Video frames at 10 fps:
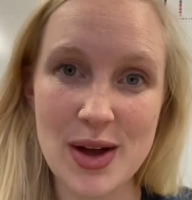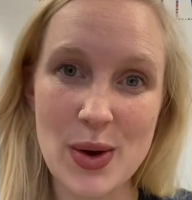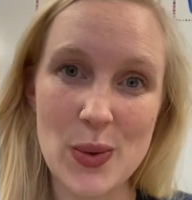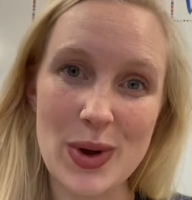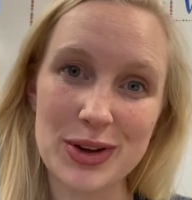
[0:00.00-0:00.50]

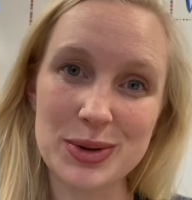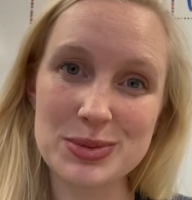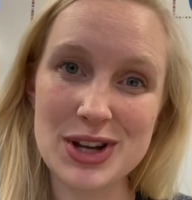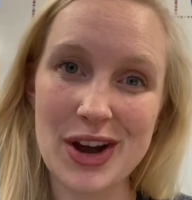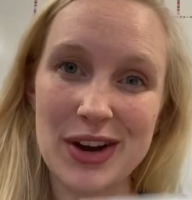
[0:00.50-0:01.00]
welcome
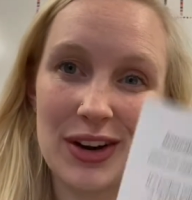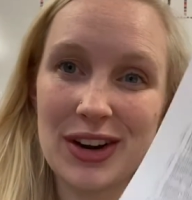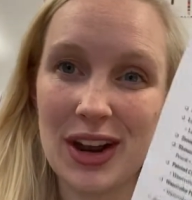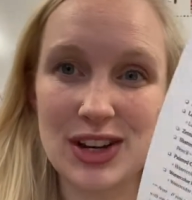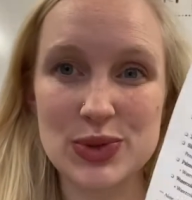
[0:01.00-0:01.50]
to art.
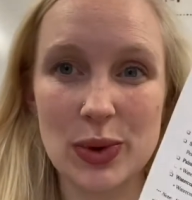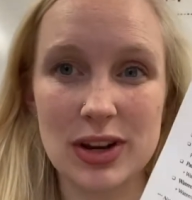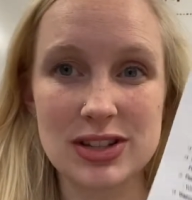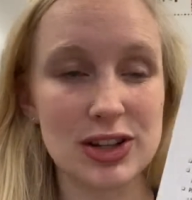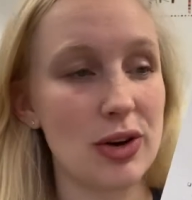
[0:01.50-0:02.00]
I just
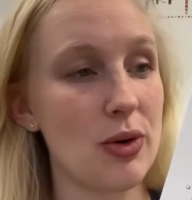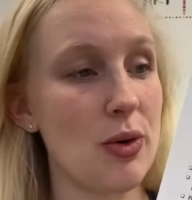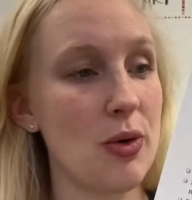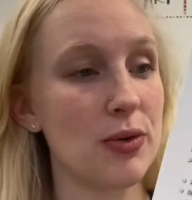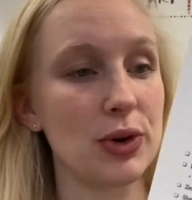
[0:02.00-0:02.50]
wanted to go
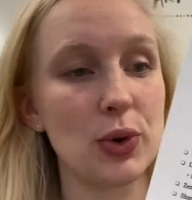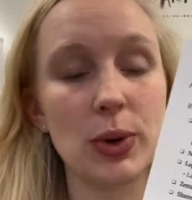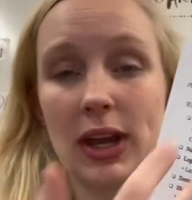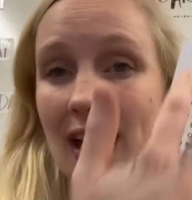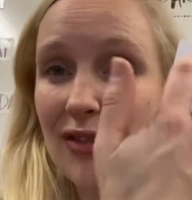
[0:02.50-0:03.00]
over
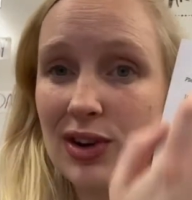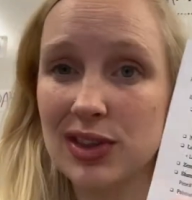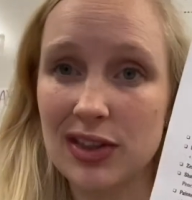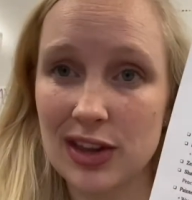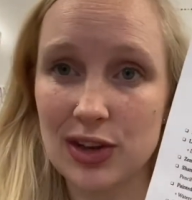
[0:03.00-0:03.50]
quick
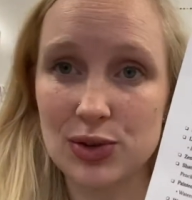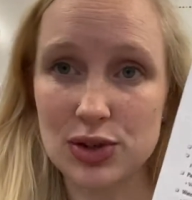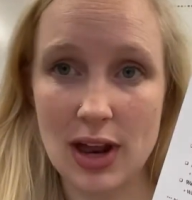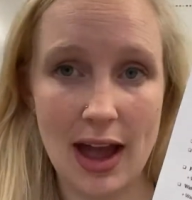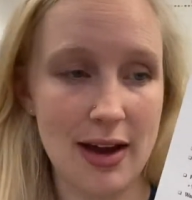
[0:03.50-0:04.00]
everything that you
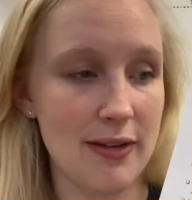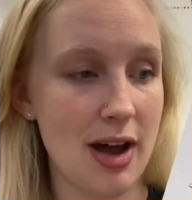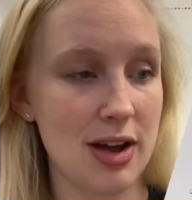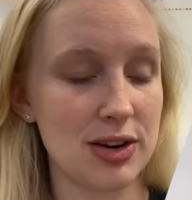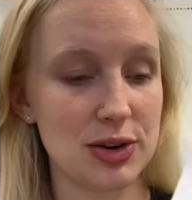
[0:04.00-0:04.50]
should have
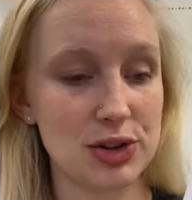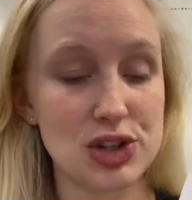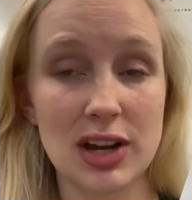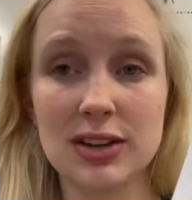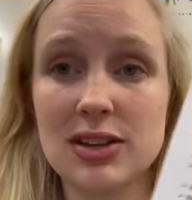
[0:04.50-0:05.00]
on your
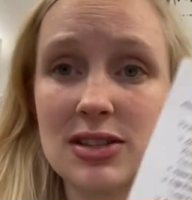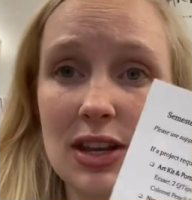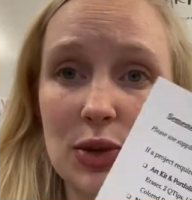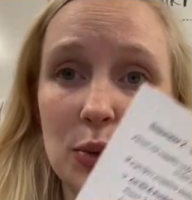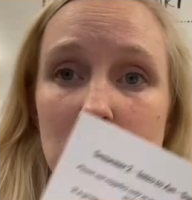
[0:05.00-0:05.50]
checklist
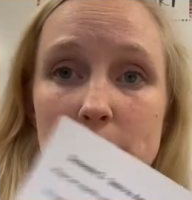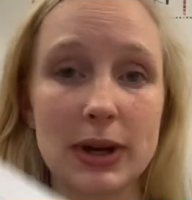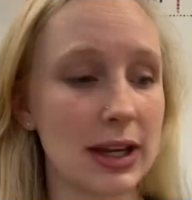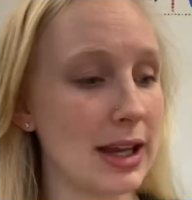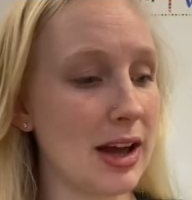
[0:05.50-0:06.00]
that you will be
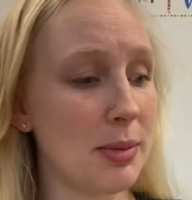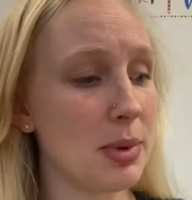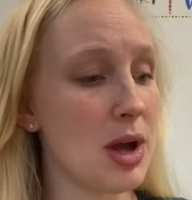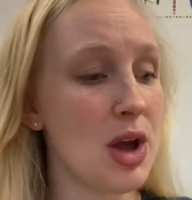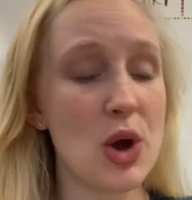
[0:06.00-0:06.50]
picking up
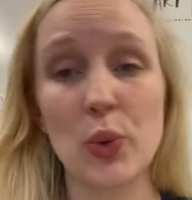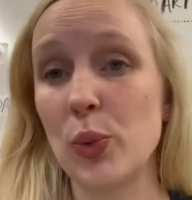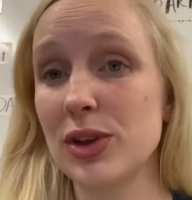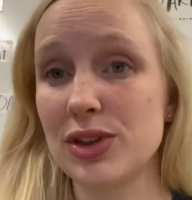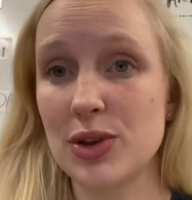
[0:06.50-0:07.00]

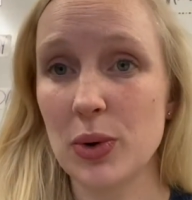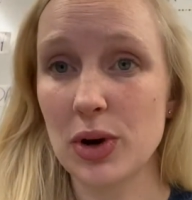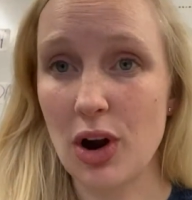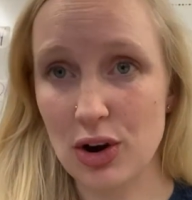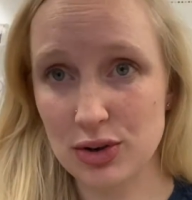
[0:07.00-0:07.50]
with your
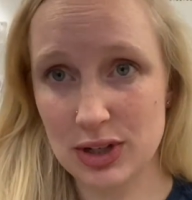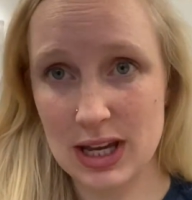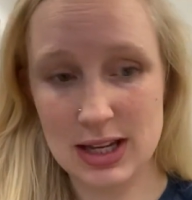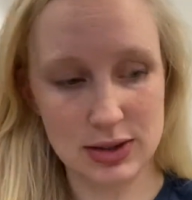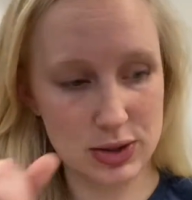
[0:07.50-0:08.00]
art
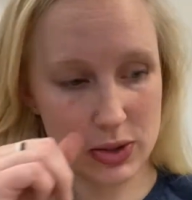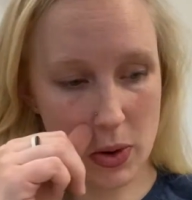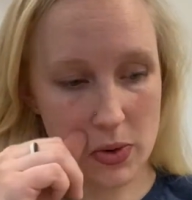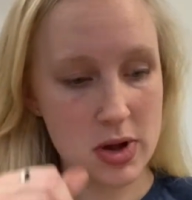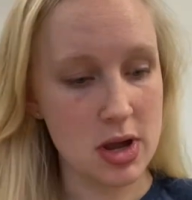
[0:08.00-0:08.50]
kit.
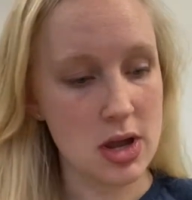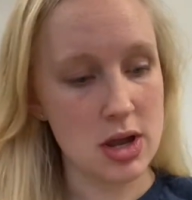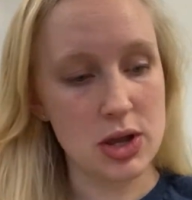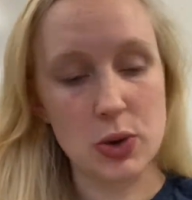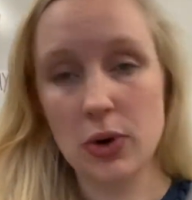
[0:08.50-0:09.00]
So
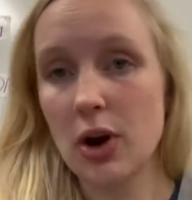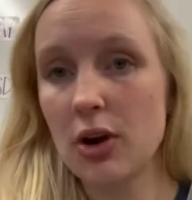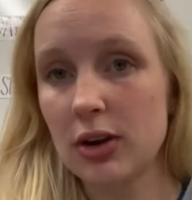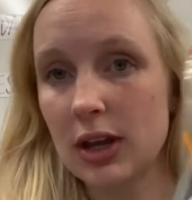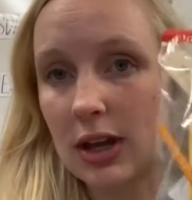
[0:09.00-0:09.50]
your
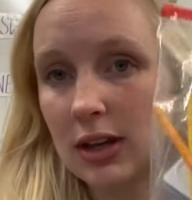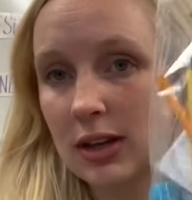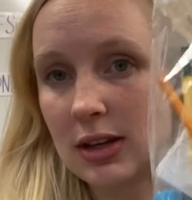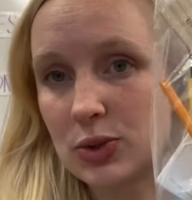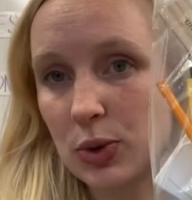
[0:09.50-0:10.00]
art kit
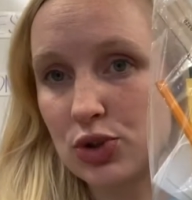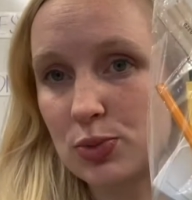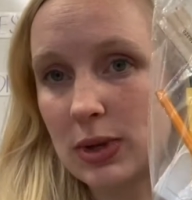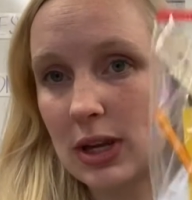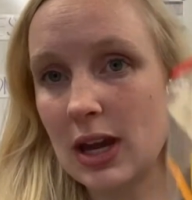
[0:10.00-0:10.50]
is going to
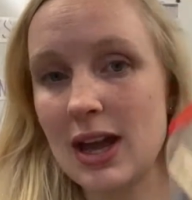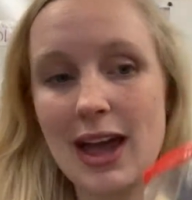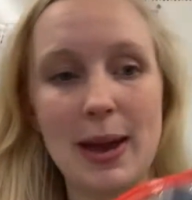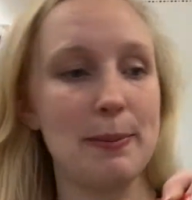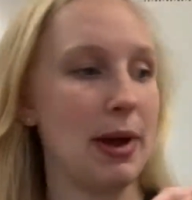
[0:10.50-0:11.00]
be
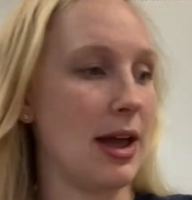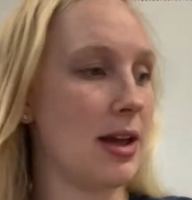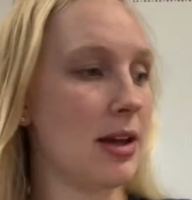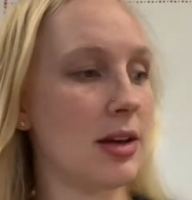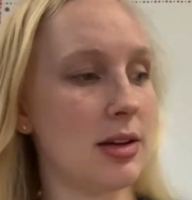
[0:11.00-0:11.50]
a bag